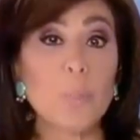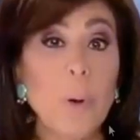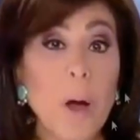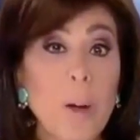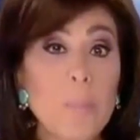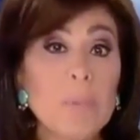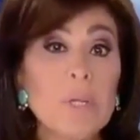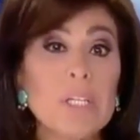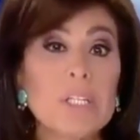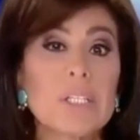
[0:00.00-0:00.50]

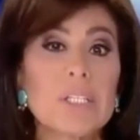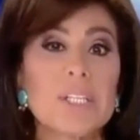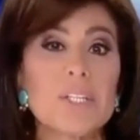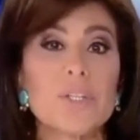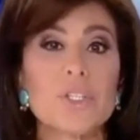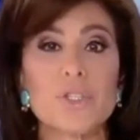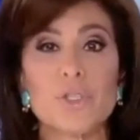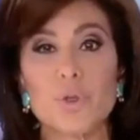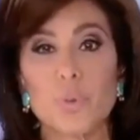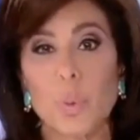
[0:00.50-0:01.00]
publicly
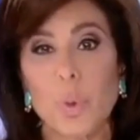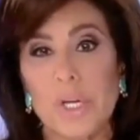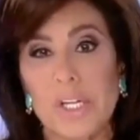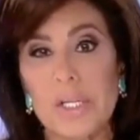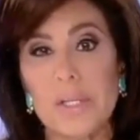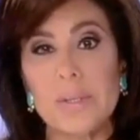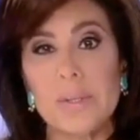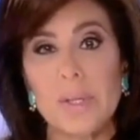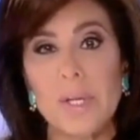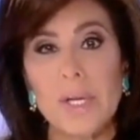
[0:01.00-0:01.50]
this
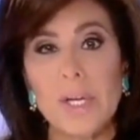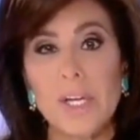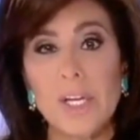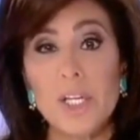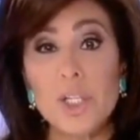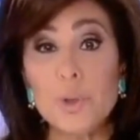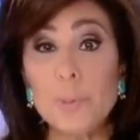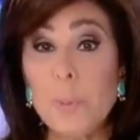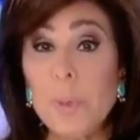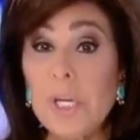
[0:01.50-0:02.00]
week
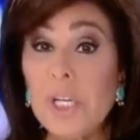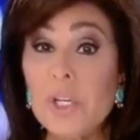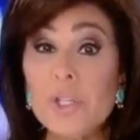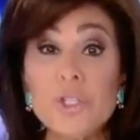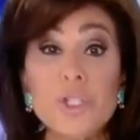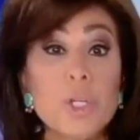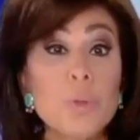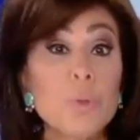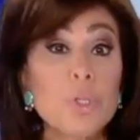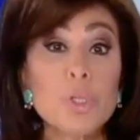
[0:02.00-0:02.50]
is
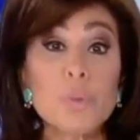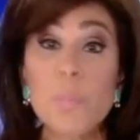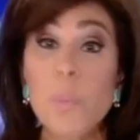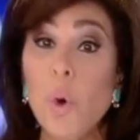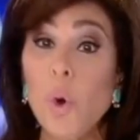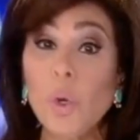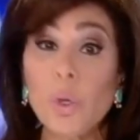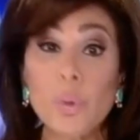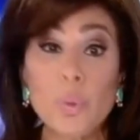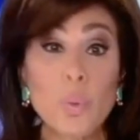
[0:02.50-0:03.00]
because he was
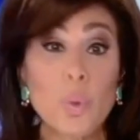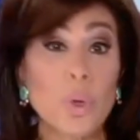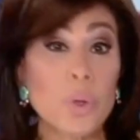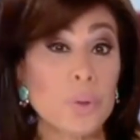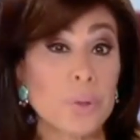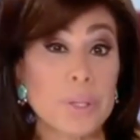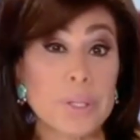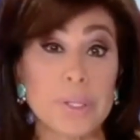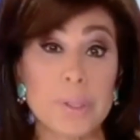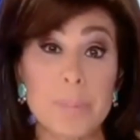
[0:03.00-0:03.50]
more
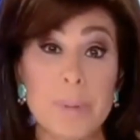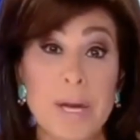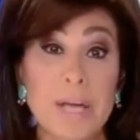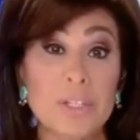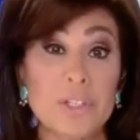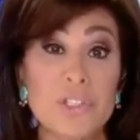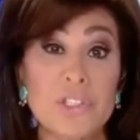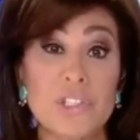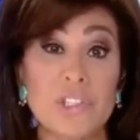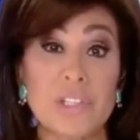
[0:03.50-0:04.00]
worried
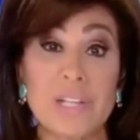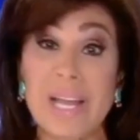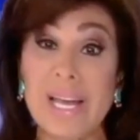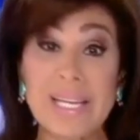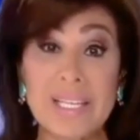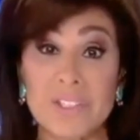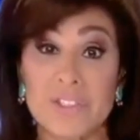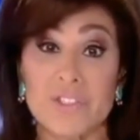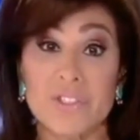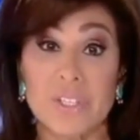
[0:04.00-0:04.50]
about his
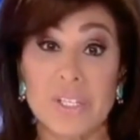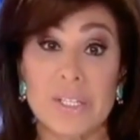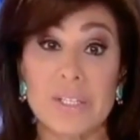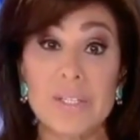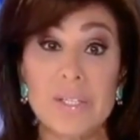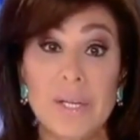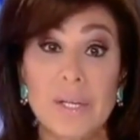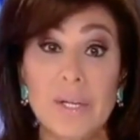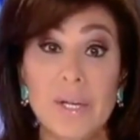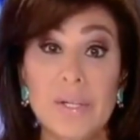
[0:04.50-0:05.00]

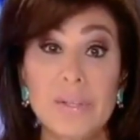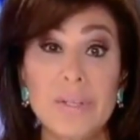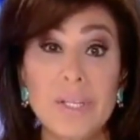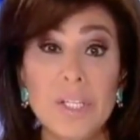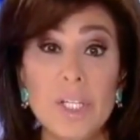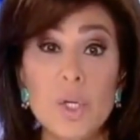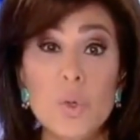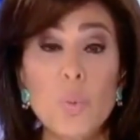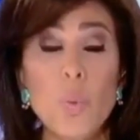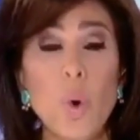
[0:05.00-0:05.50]
legacy
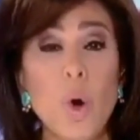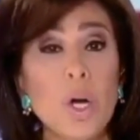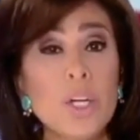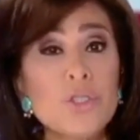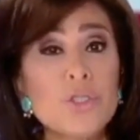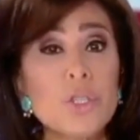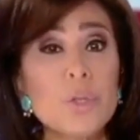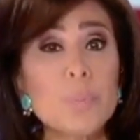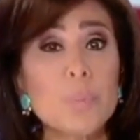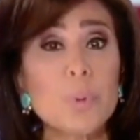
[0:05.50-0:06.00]
than he
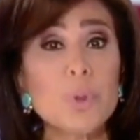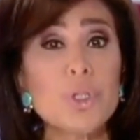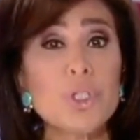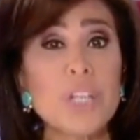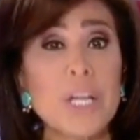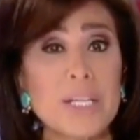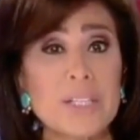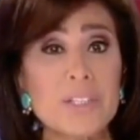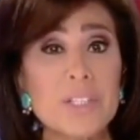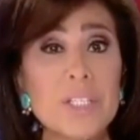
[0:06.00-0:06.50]
was in
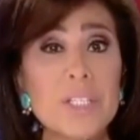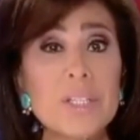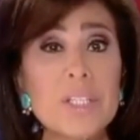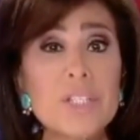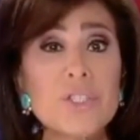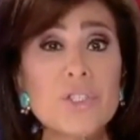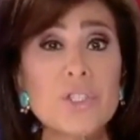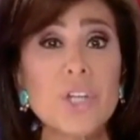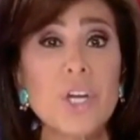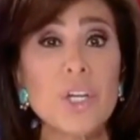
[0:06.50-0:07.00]
protecting
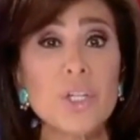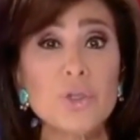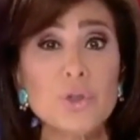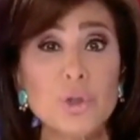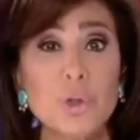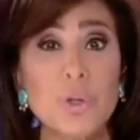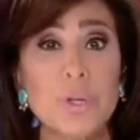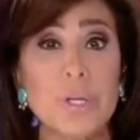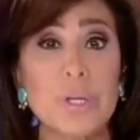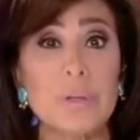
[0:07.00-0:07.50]
this
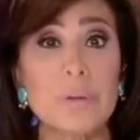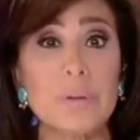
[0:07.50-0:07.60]
country.